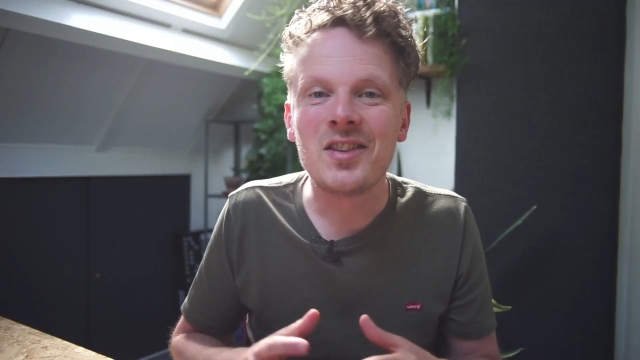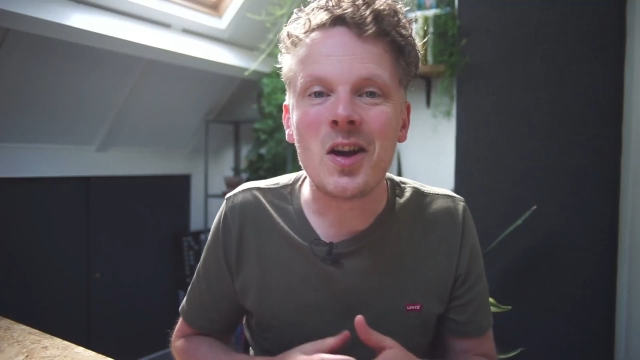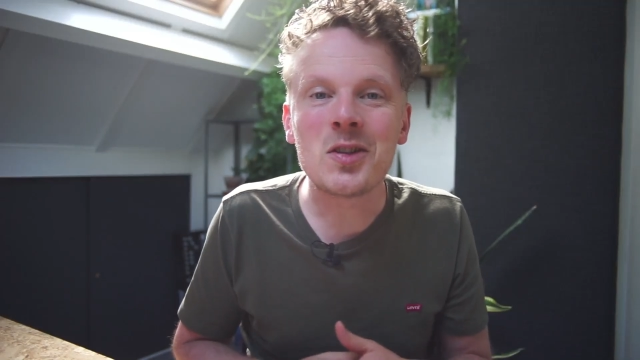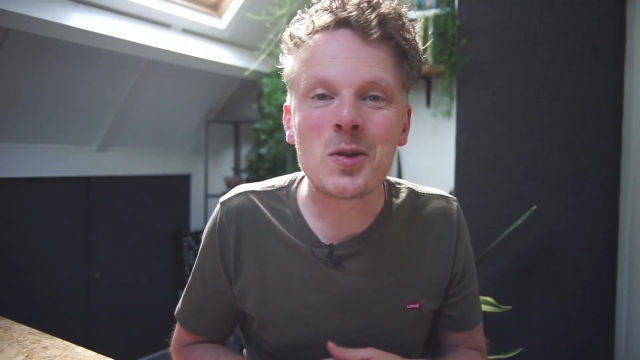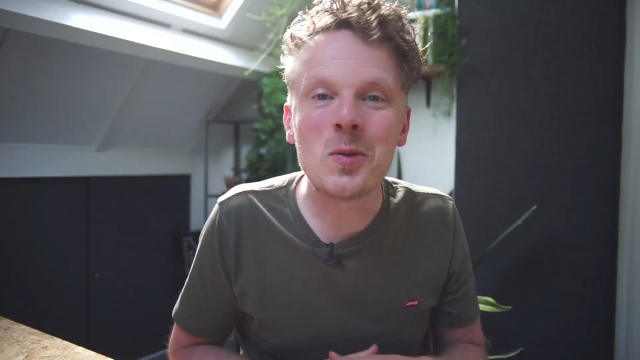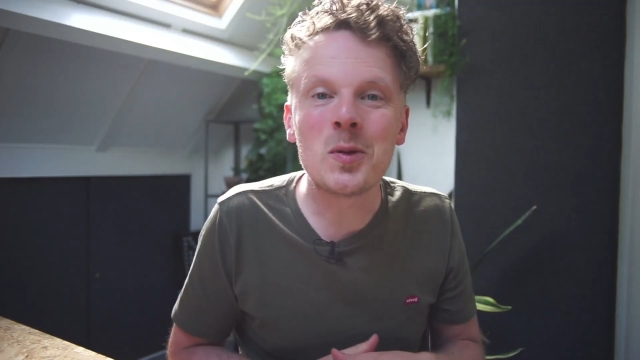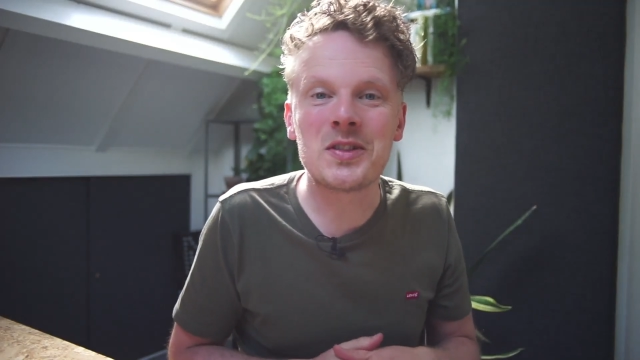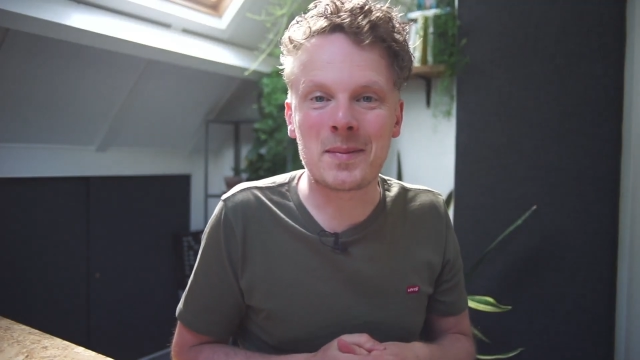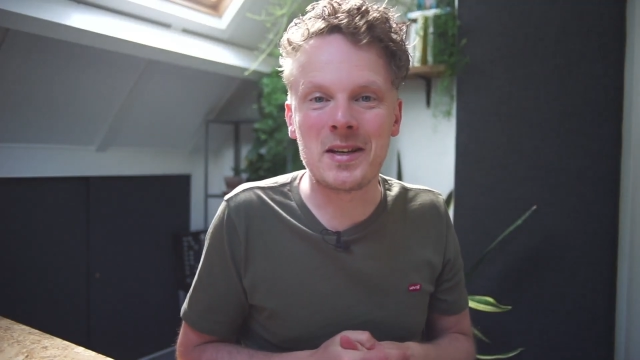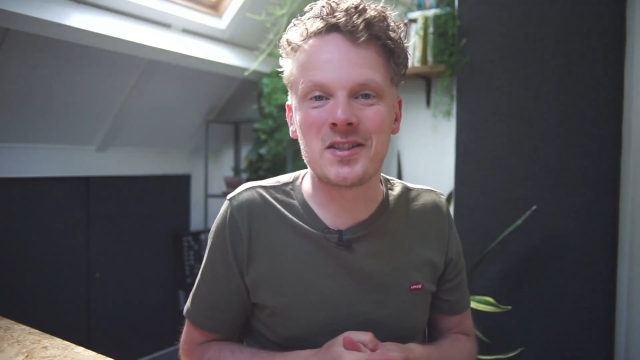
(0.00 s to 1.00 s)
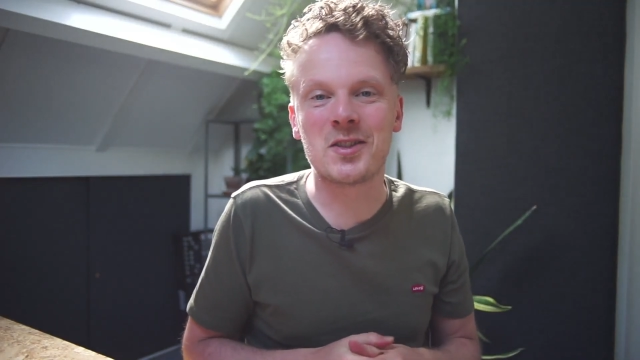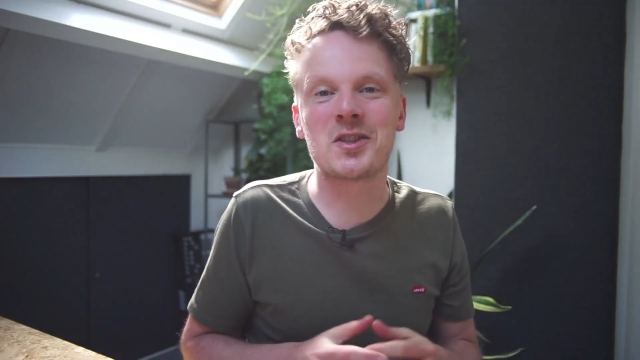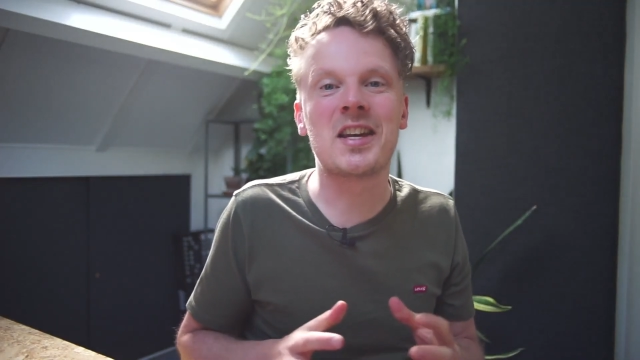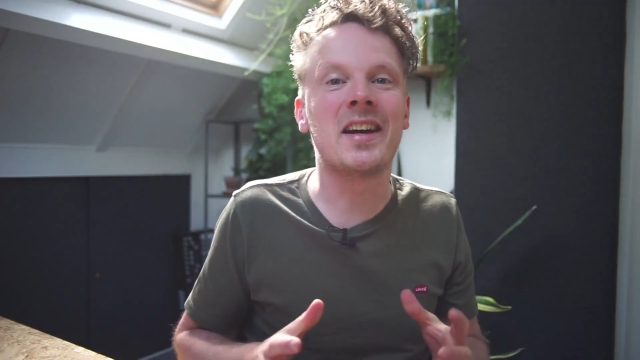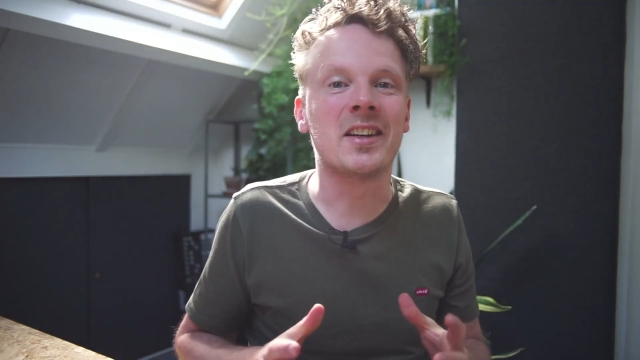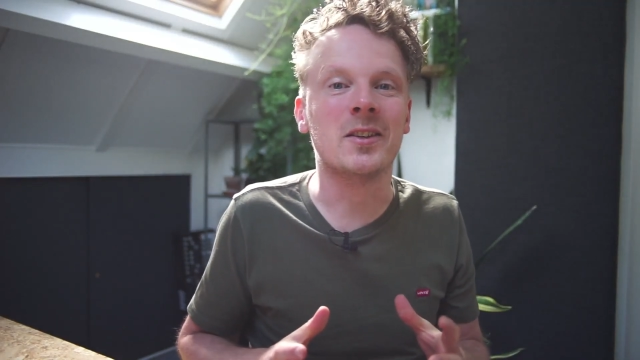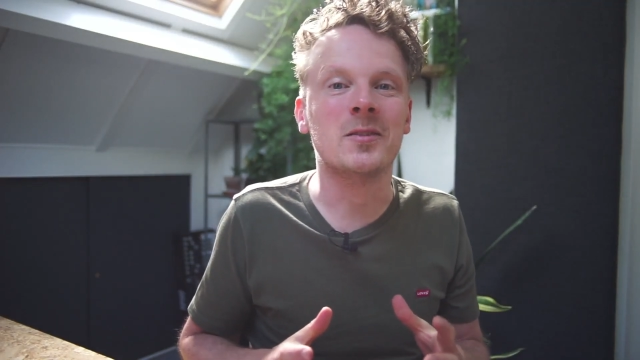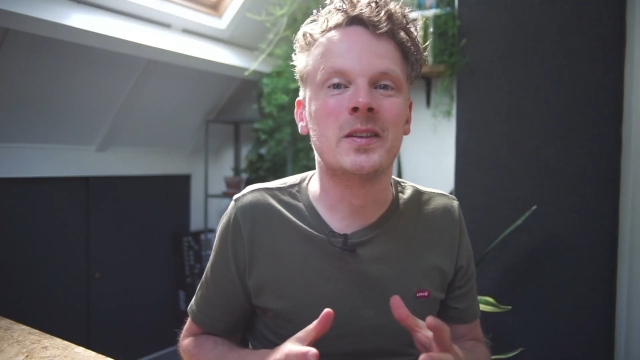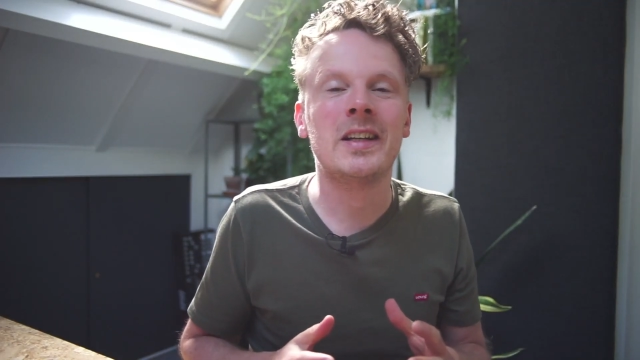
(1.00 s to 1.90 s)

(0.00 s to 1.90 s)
Does Google Tag Manager scare you?